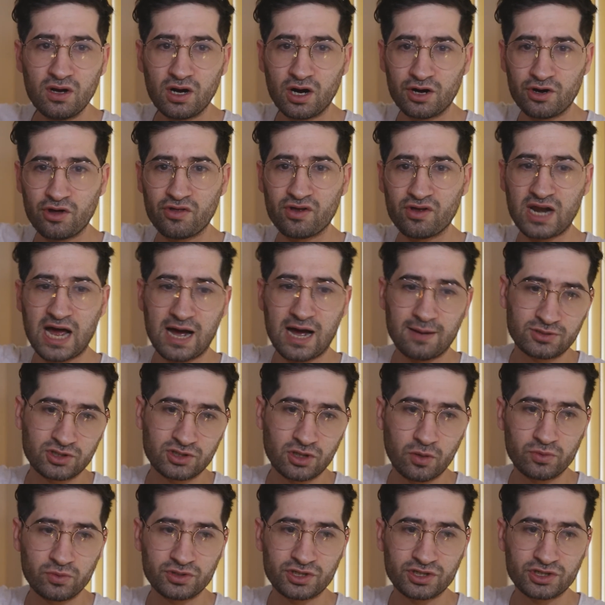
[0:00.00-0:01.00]
another
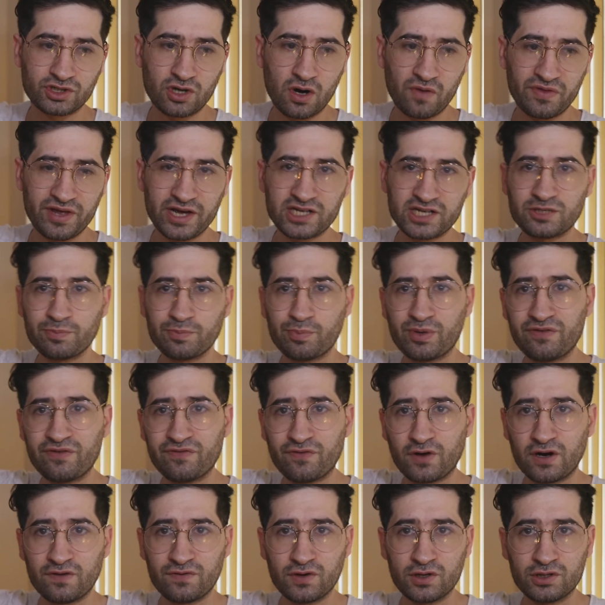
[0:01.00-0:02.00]
laptop which has got the S&P
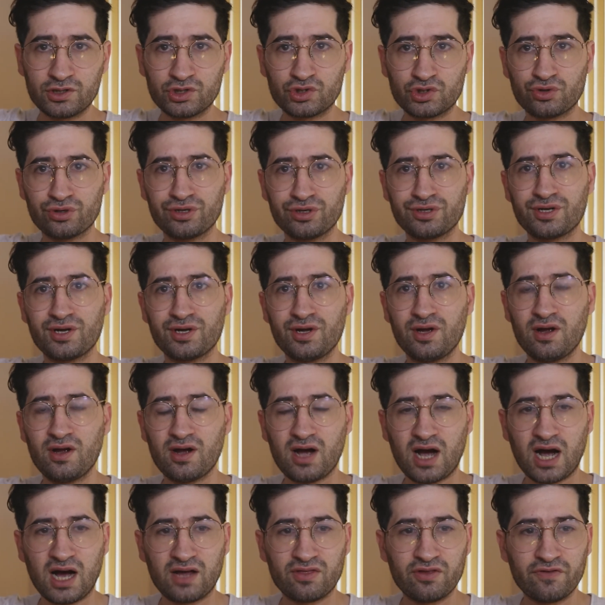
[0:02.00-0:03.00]
500
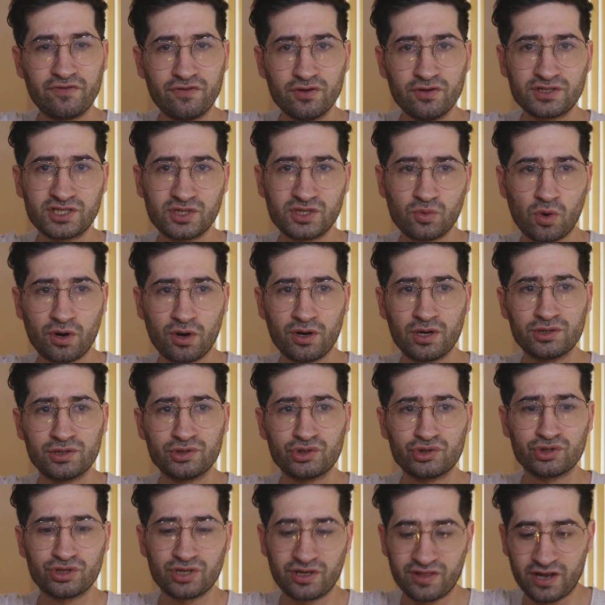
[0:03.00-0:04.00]
and the FTSE
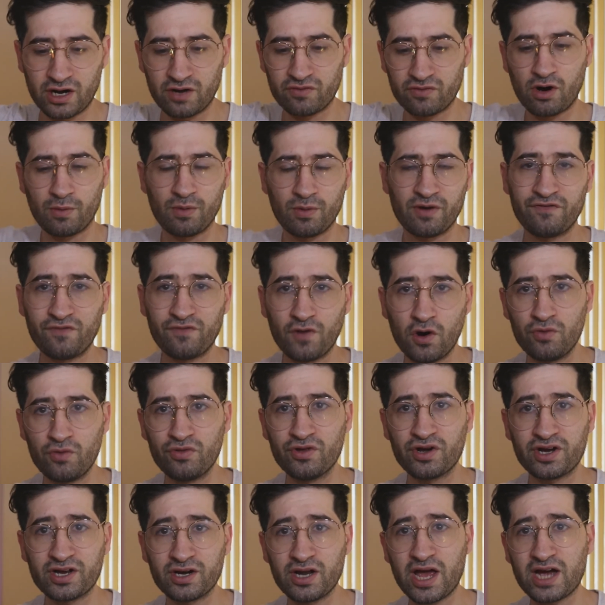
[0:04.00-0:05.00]
100, and then I've got my phone
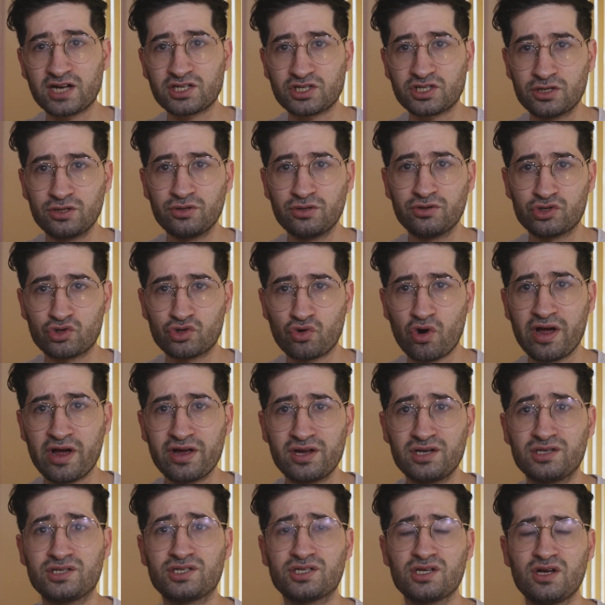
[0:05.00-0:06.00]
that can execute the
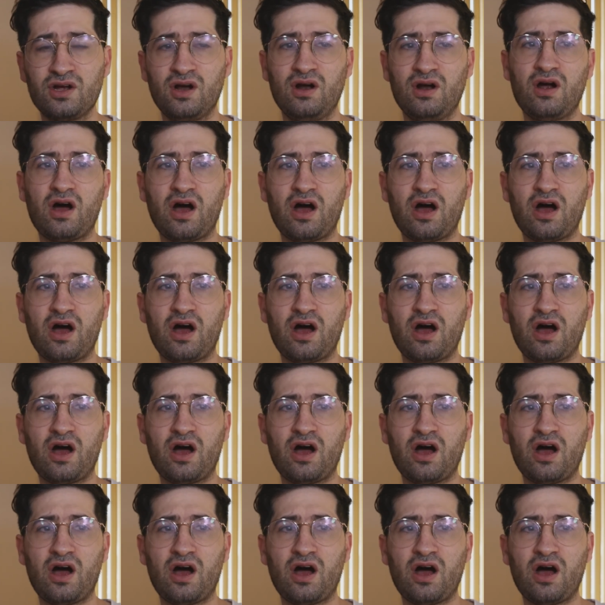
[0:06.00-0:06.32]
trades.